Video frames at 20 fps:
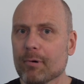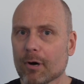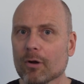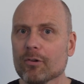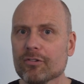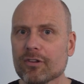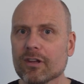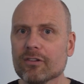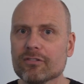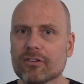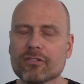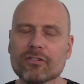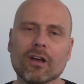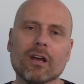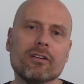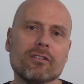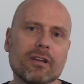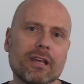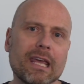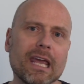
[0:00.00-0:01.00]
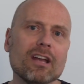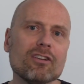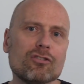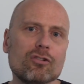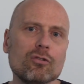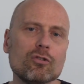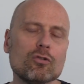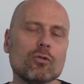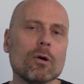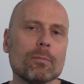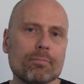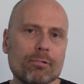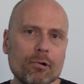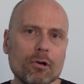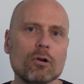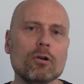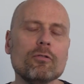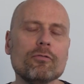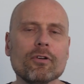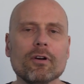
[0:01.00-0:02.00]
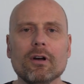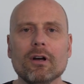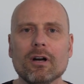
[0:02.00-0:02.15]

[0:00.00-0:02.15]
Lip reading: process designed to get you to approve